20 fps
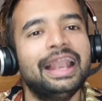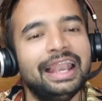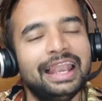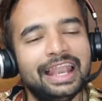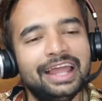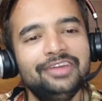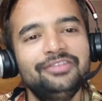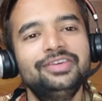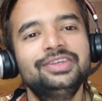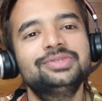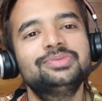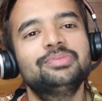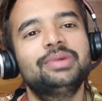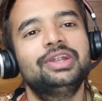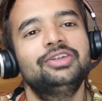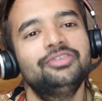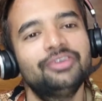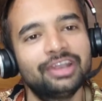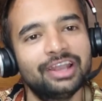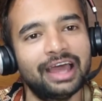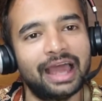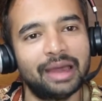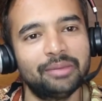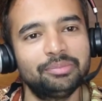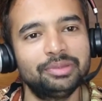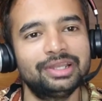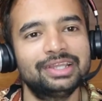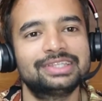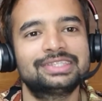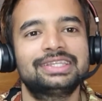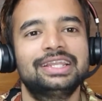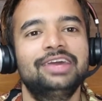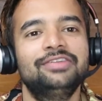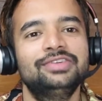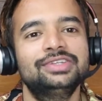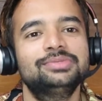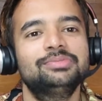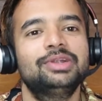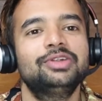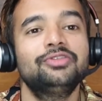life is meant for happiness life
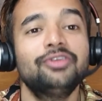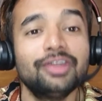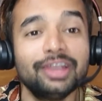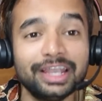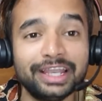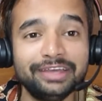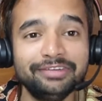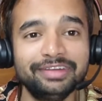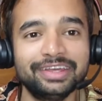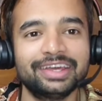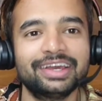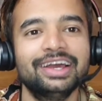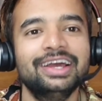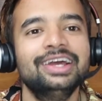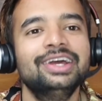is meant for living